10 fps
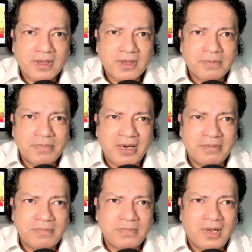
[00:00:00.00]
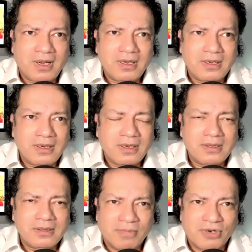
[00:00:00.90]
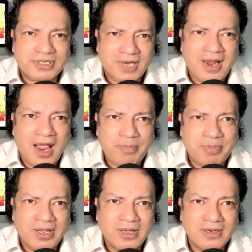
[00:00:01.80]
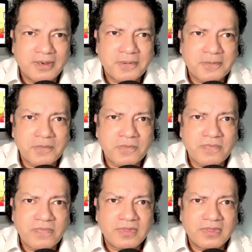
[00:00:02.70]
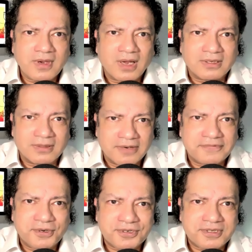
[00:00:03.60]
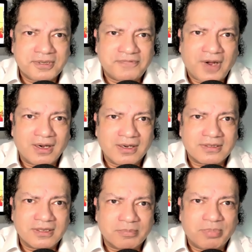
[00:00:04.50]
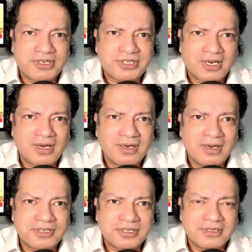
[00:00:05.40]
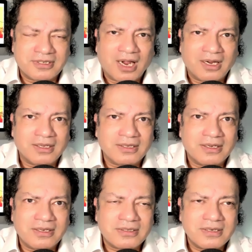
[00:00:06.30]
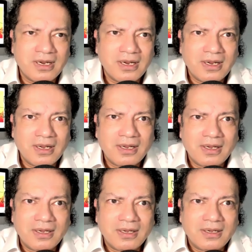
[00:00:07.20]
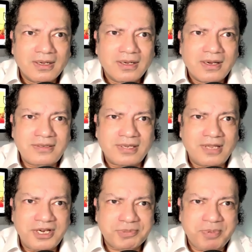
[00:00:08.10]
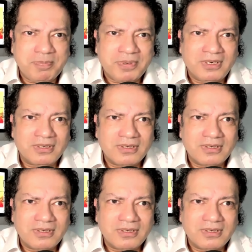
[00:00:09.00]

But I'm the most unhappy, other than, of course, the violence and the bloodshed and innocents dying, is, is that these people